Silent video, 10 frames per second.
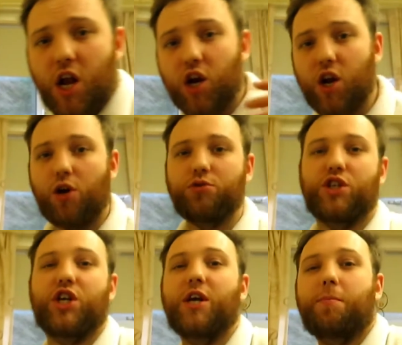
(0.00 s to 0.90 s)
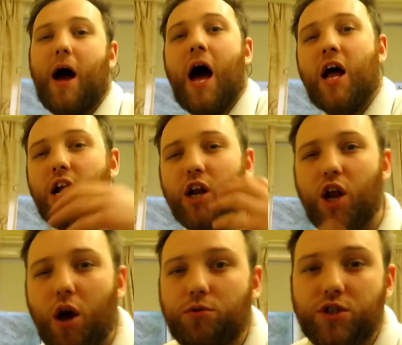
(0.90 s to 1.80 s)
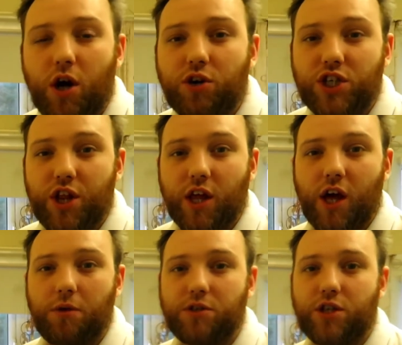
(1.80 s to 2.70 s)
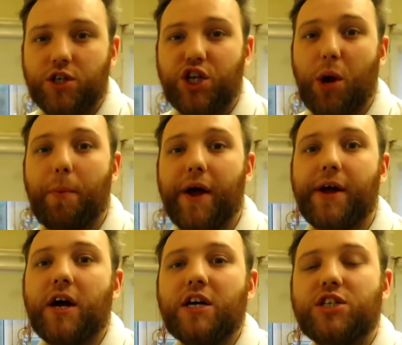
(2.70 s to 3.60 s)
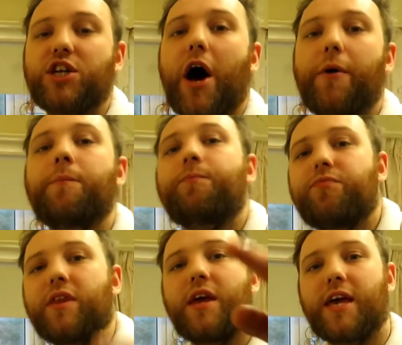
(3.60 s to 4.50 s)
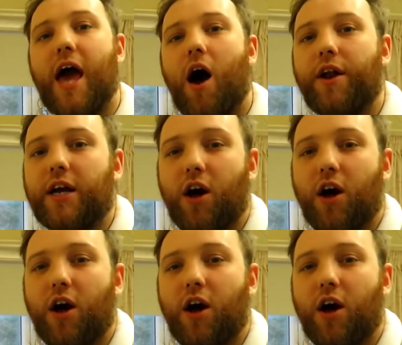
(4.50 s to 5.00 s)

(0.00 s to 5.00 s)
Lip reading: Loads cheaper, loads nicer than going to the chippy. So, get on it